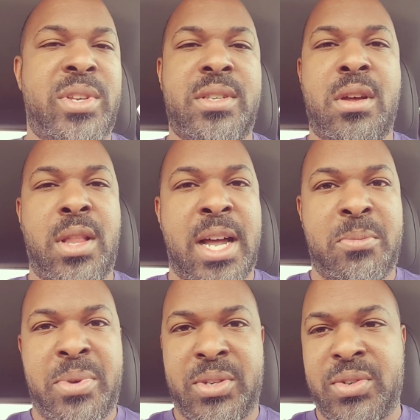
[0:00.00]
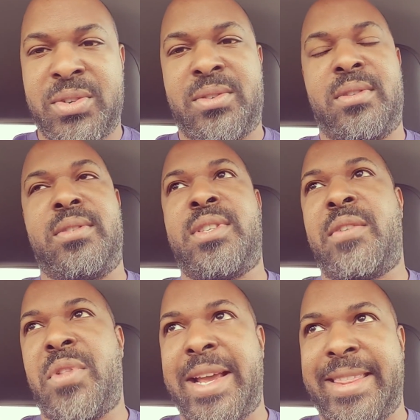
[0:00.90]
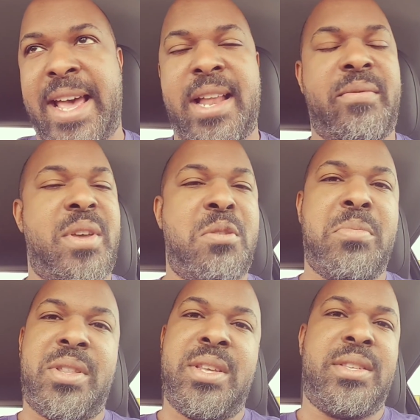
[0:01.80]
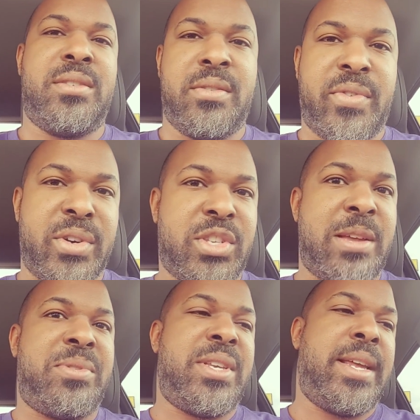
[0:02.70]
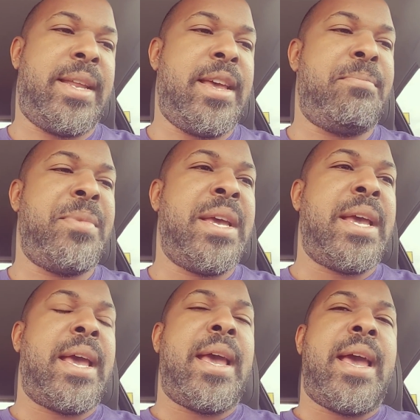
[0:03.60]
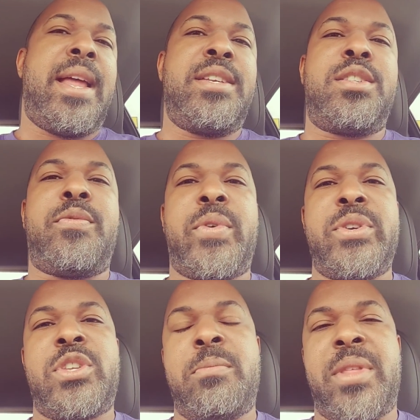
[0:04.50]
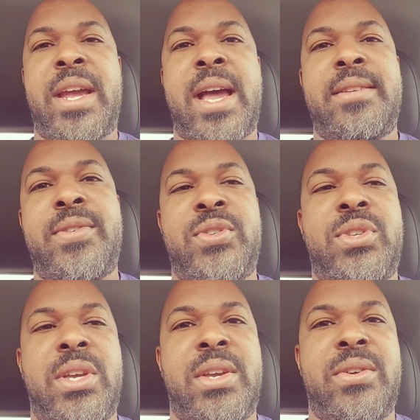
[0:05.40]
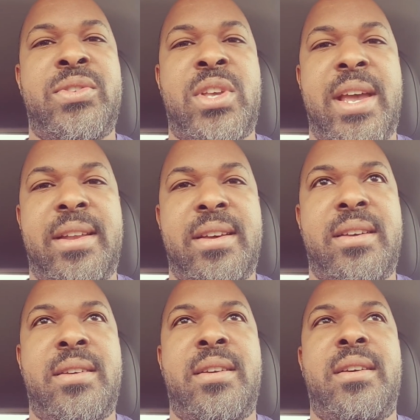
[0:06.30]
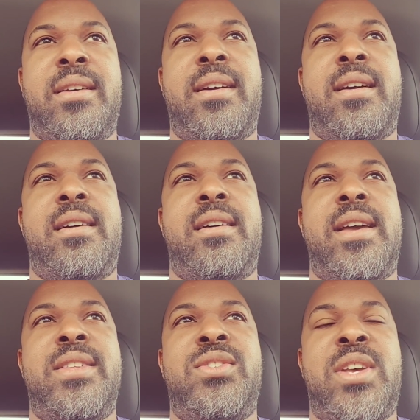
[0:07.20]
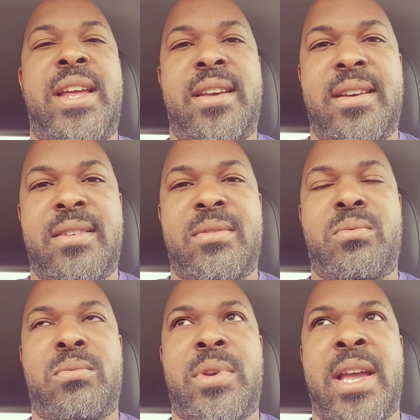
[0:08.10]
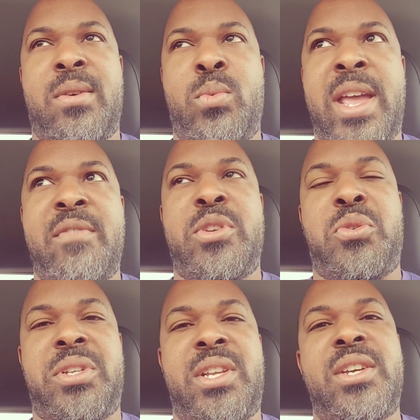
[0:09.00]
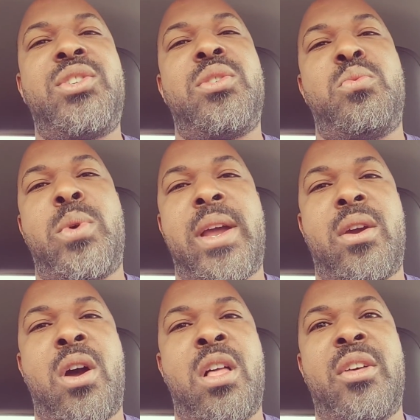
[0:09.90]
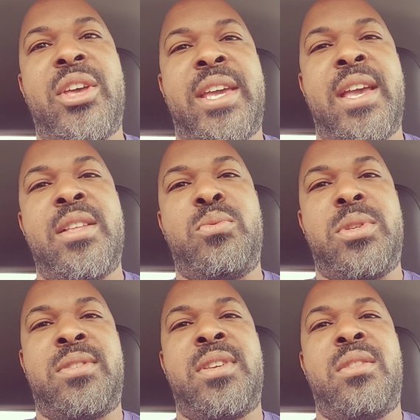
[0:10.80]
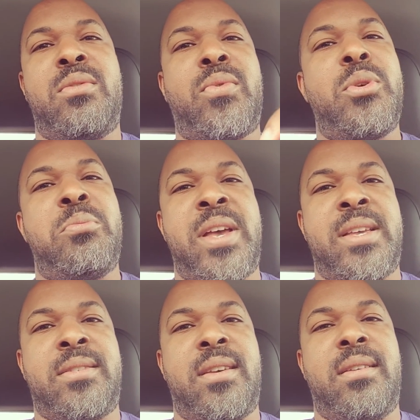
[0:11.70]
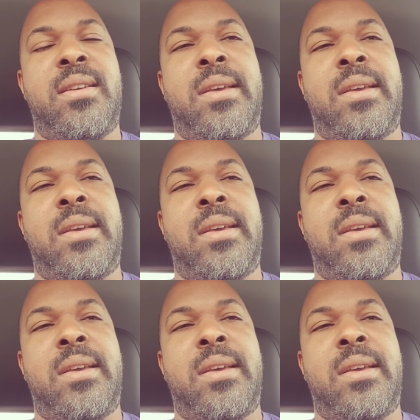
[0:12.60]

we saw a lot of pictures and stuff like that of him, but this is the first time seeing him. And it's the first time they got to see Zayda. And Zayda, we have a tradition where all of the kids would sit in the fruit basket.